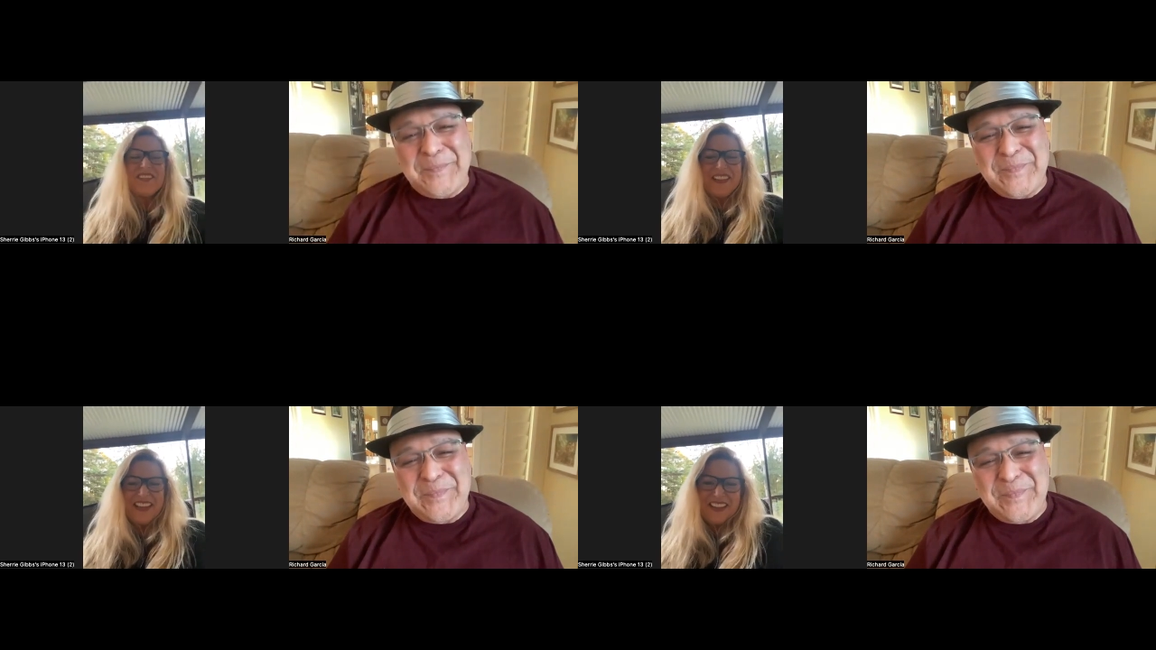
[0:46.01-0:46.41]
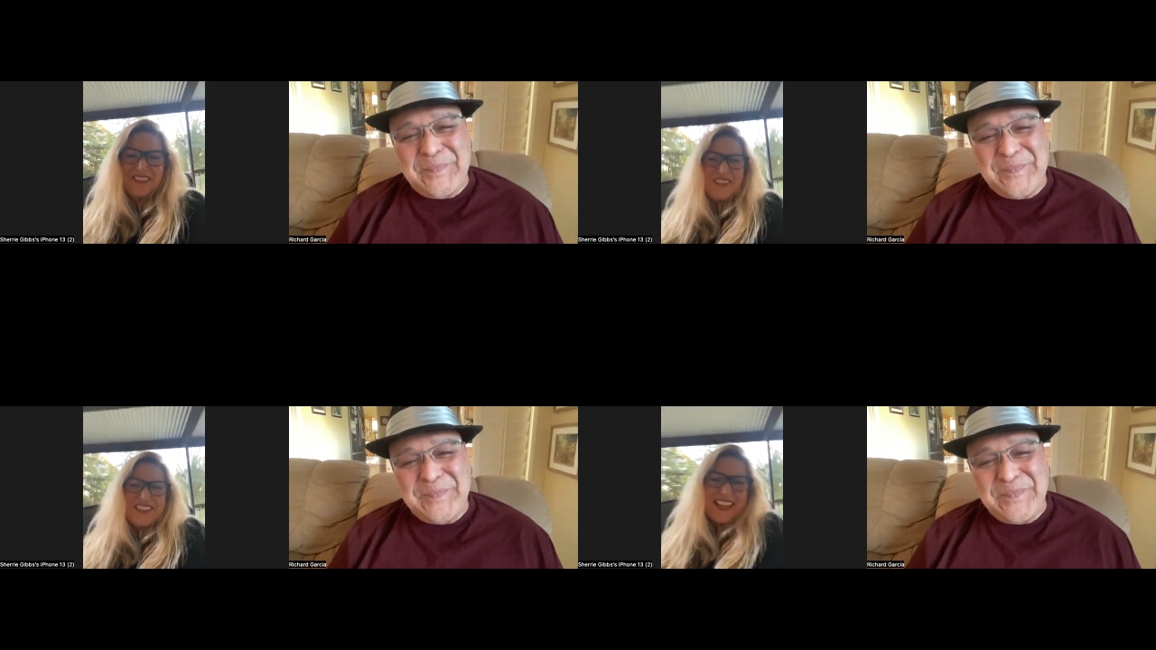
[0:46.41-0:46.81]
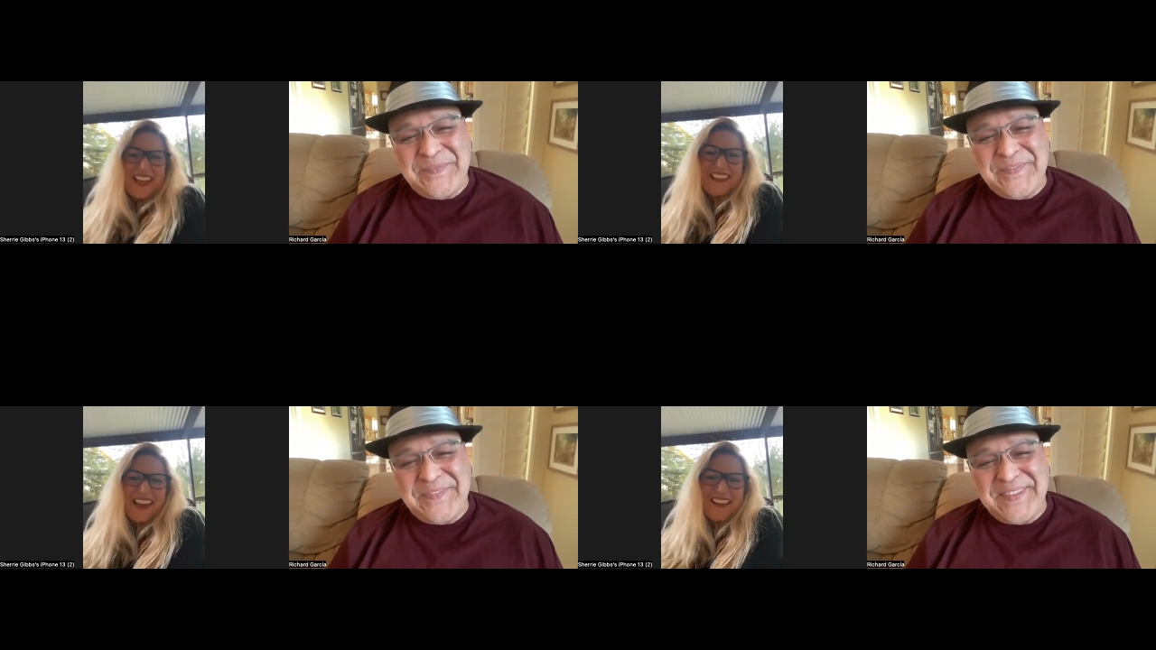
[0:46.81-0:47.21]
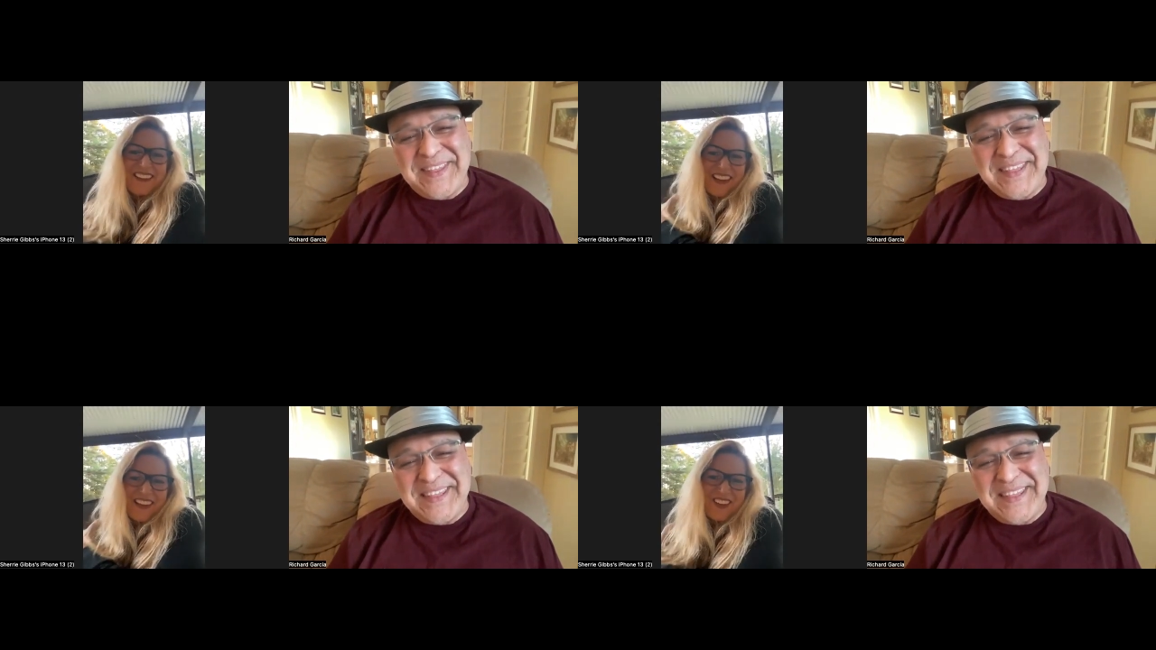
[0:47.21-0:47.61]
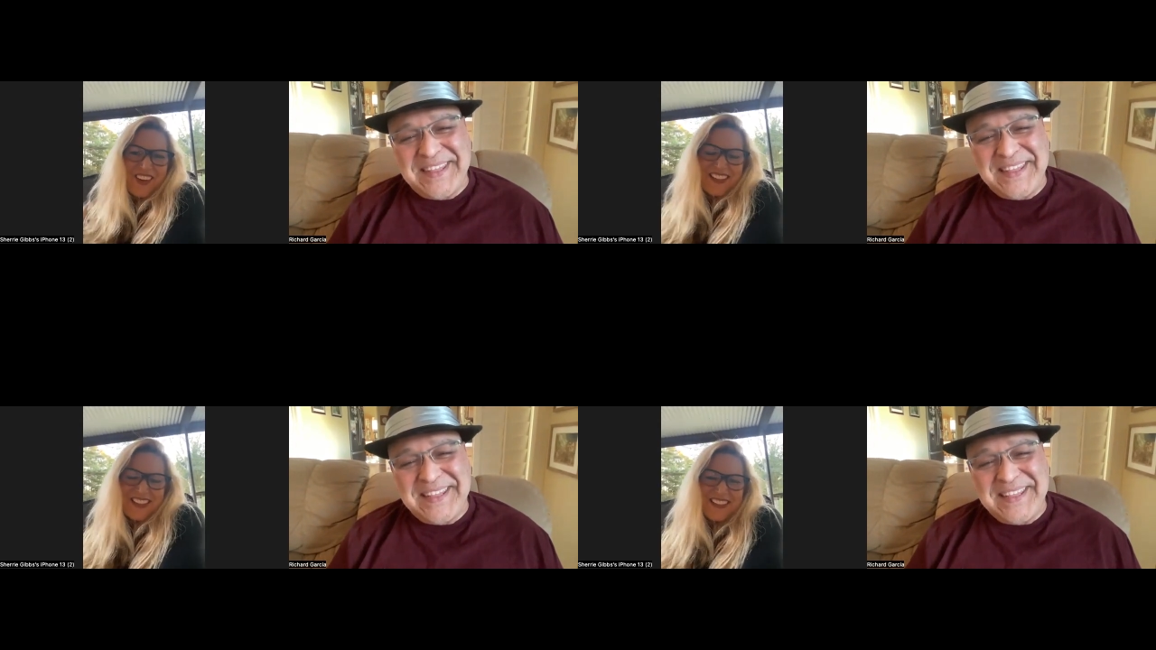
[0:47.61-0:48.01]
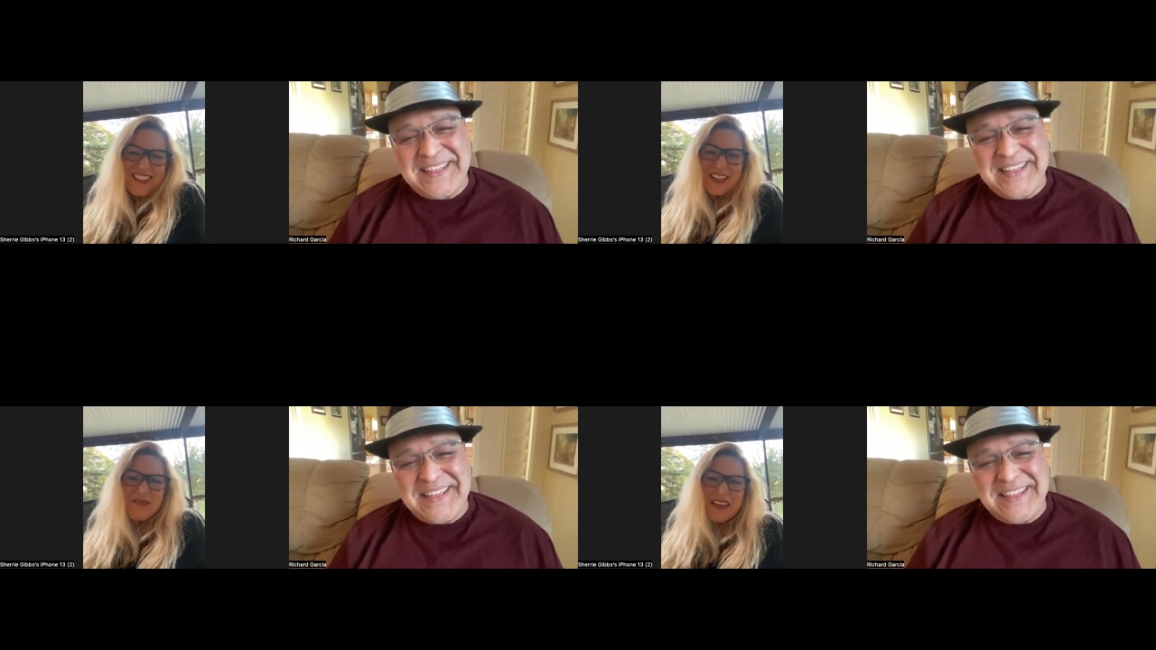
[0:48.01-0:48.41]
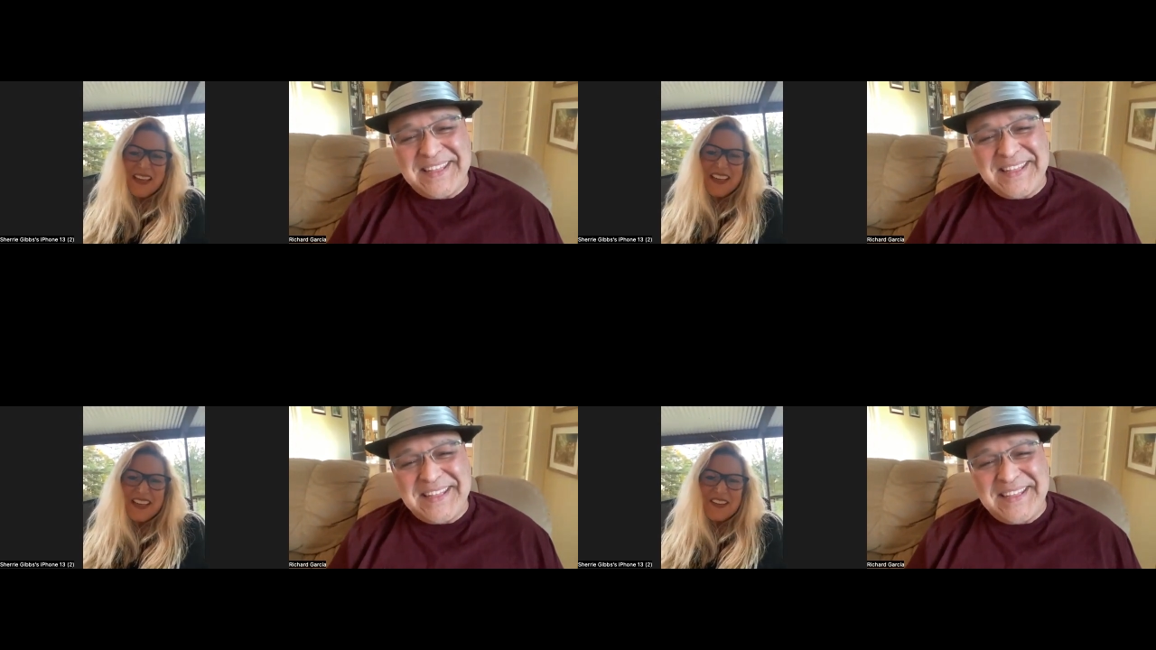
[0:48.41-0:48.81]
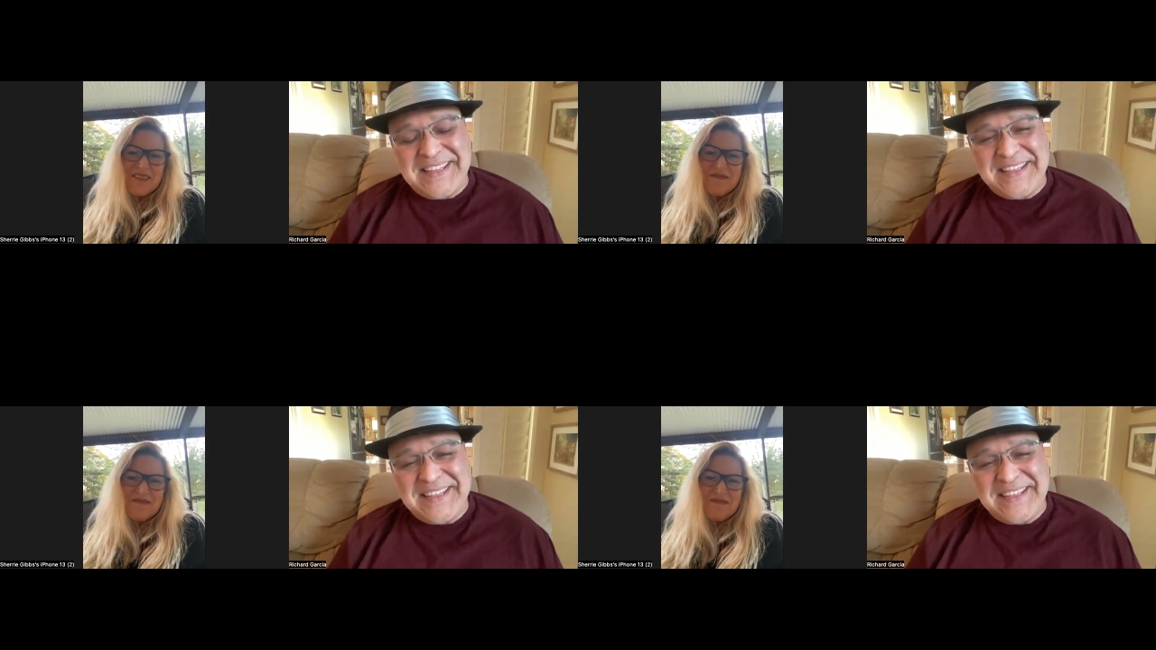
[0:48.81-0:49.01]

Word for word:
Speaker 1: I'm saying that like graciously, but um,